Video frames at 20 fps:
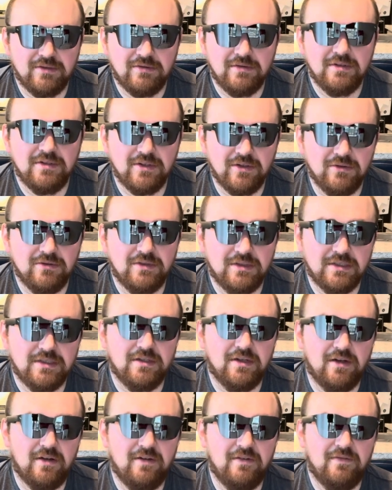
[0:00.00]
use
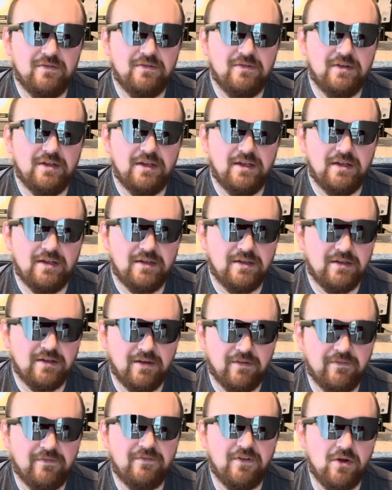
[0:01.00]
of a
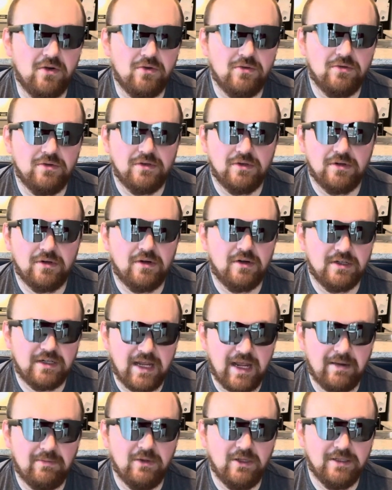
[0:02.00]
phone or
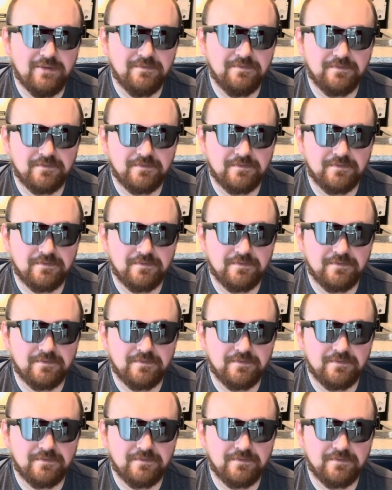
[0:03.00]
tablet.